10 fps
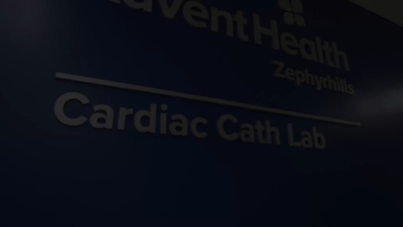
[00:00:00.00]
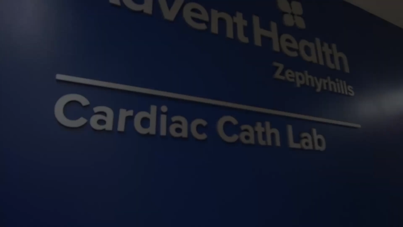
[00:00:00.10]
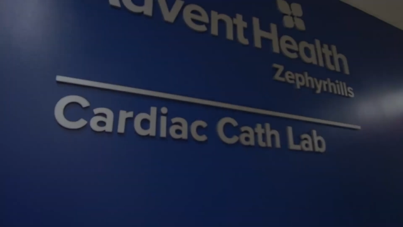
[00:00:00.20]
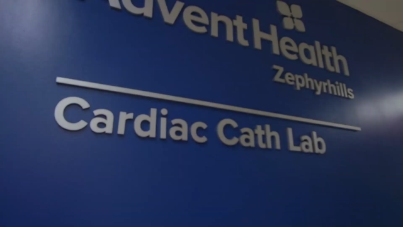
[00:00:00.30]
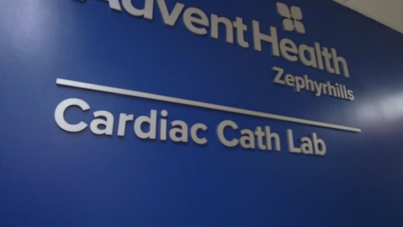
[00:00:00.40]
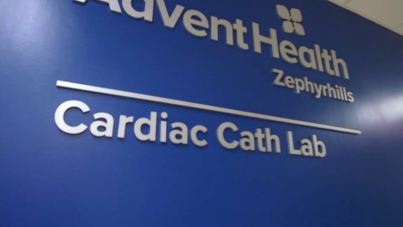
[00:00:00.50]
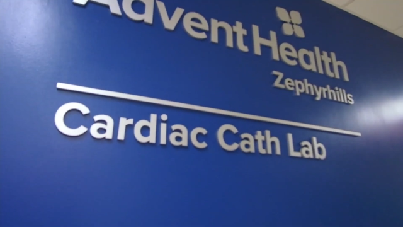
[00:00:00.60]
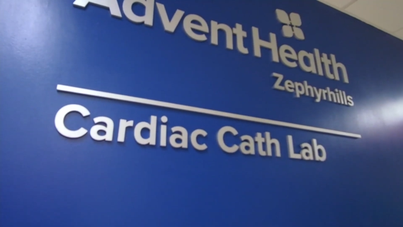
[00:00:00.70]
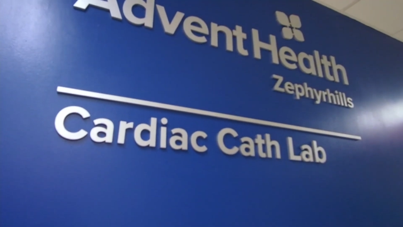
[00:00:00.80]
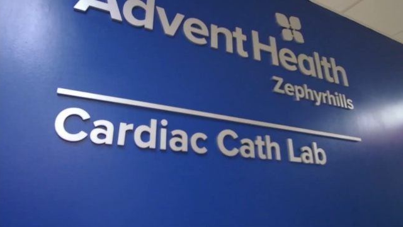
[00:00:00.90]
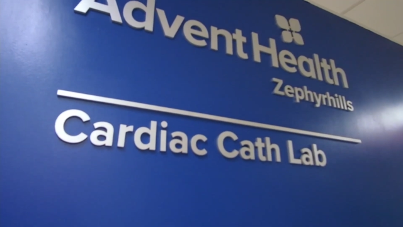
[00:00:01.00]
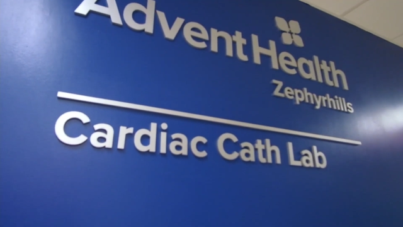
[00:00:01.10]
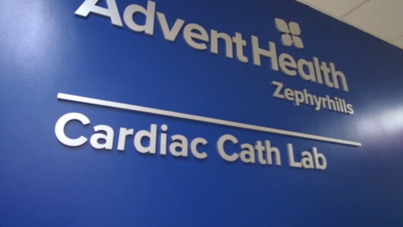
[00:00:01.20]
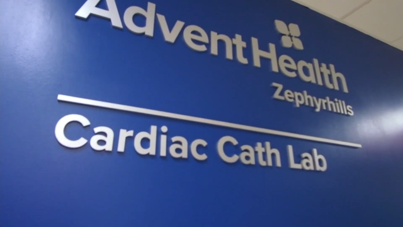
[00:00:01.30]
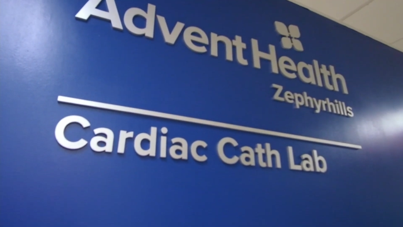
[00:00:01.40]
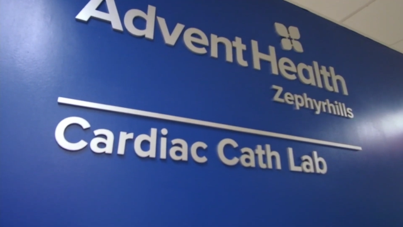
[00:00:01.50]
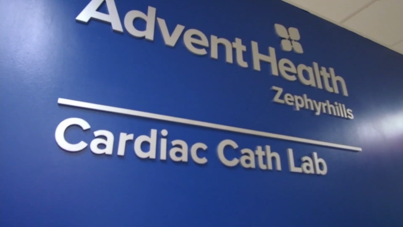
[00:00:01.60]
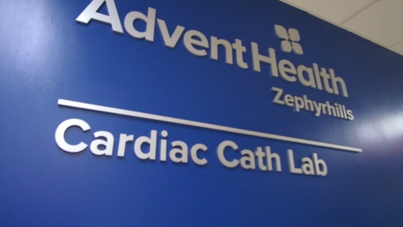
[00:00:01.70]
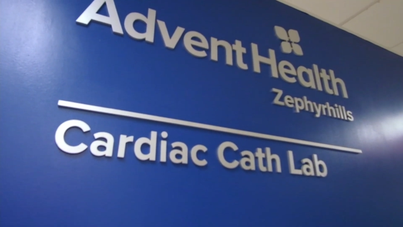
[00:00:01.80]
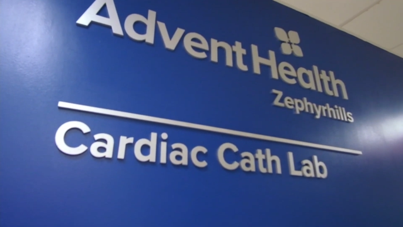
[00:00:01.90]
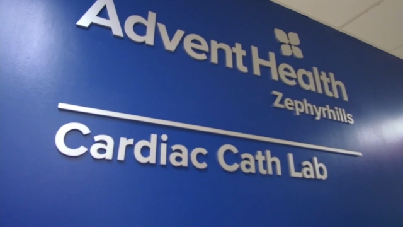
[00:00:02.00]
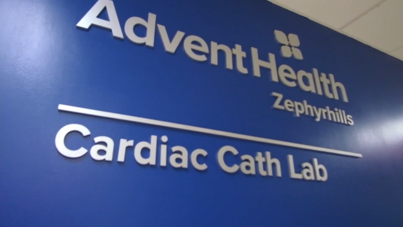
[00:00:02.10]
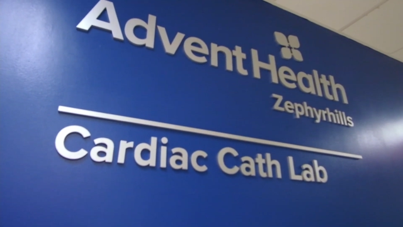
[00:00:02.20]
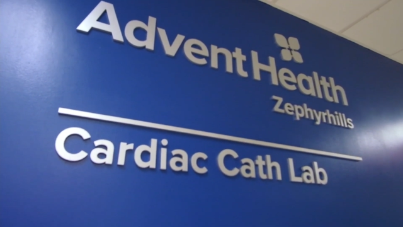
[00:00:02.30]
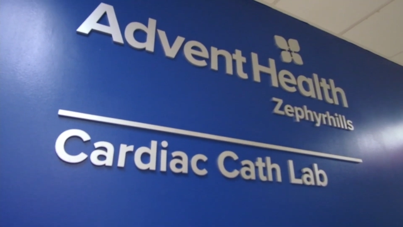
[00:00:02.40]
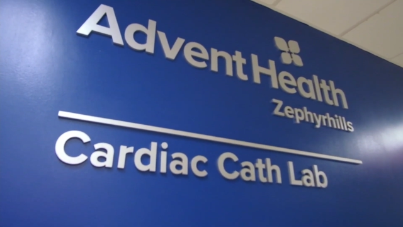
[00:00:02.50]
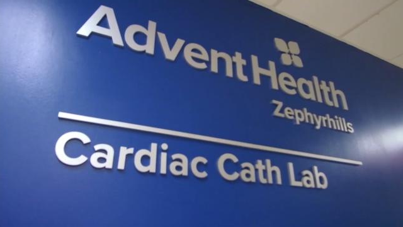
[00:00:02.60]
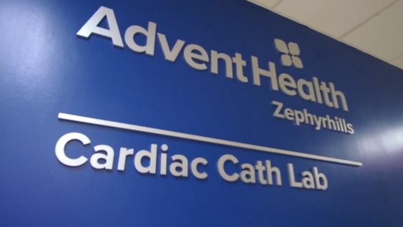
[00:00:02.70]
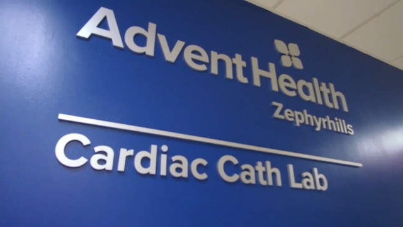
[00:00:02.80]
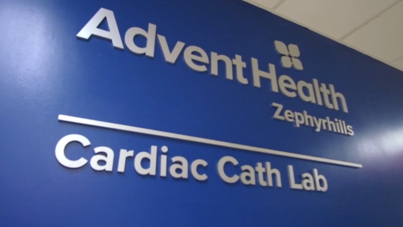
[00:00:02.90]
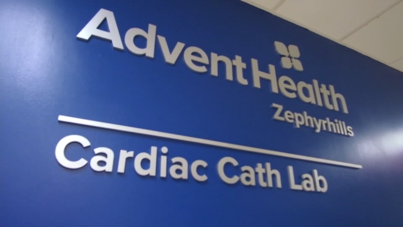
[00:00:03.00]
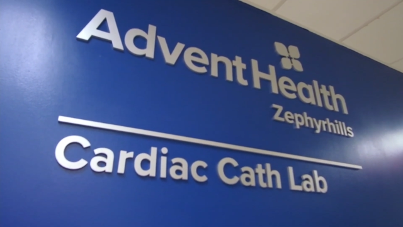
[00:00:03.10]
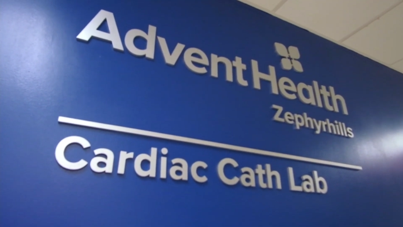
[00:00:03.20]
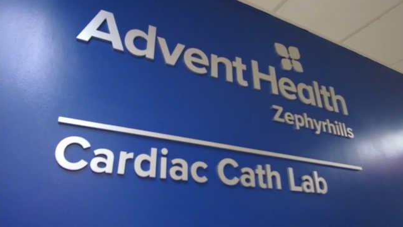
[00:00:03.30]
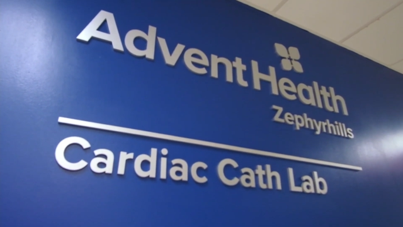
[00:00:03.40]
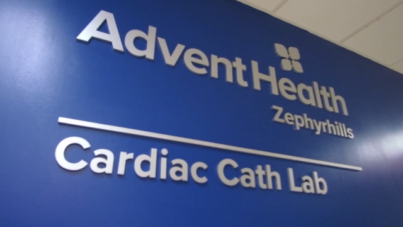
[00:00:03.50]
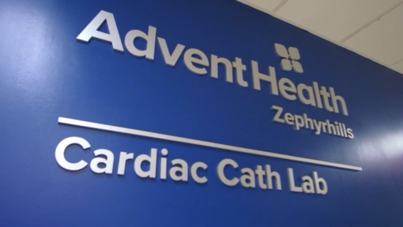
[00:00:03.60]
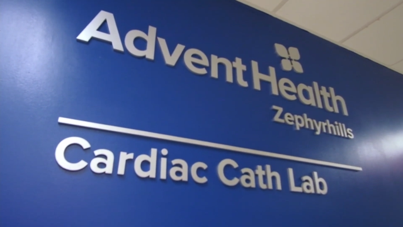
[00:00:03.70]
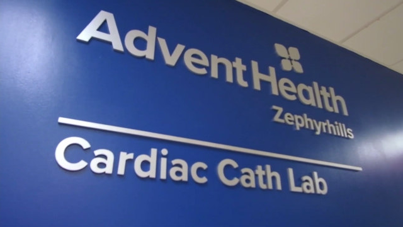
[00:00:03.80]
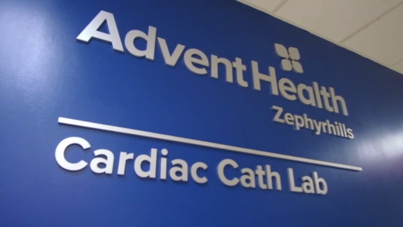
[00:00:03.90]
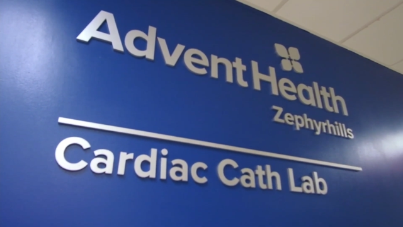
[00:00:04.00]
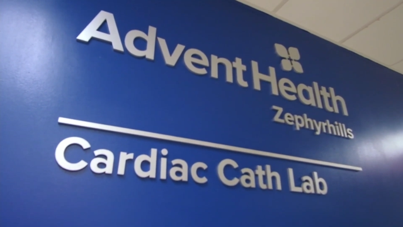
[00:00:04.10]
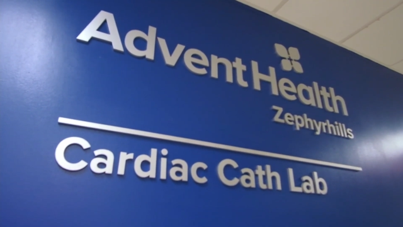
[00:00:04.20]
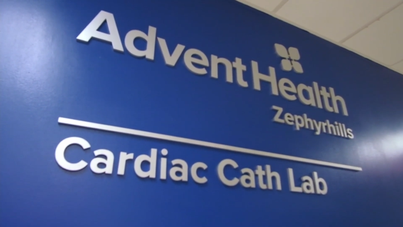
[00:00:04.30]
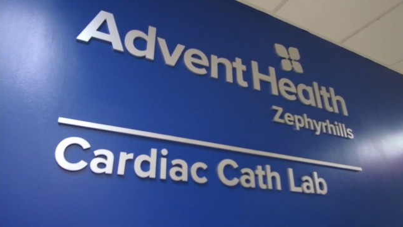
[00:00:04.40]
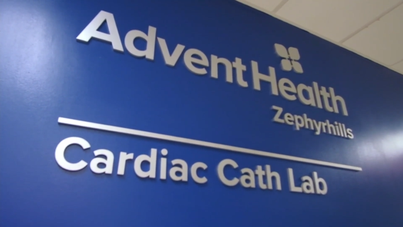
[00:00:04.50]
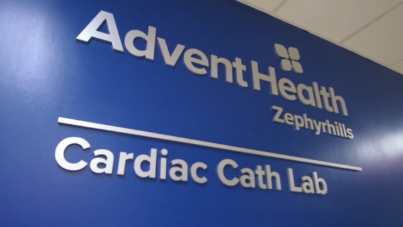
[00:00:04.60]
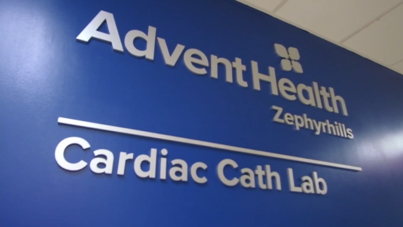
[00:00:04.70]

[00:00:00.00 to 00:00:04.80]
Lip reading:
Nobody's mouth can be seen.